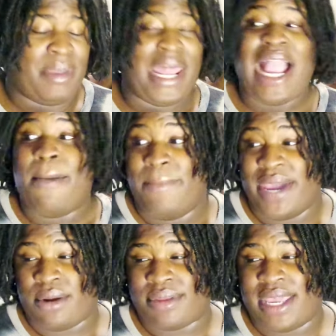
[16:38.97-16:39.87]
but I got
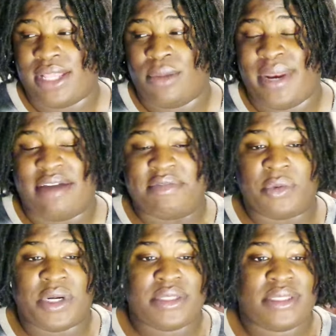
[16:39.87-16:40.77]
better at that a little bit
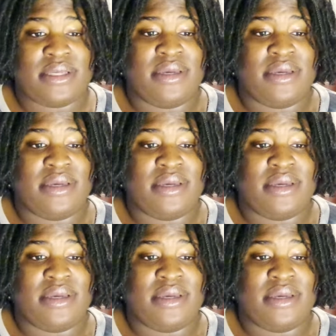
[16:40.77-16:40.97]
afterwards.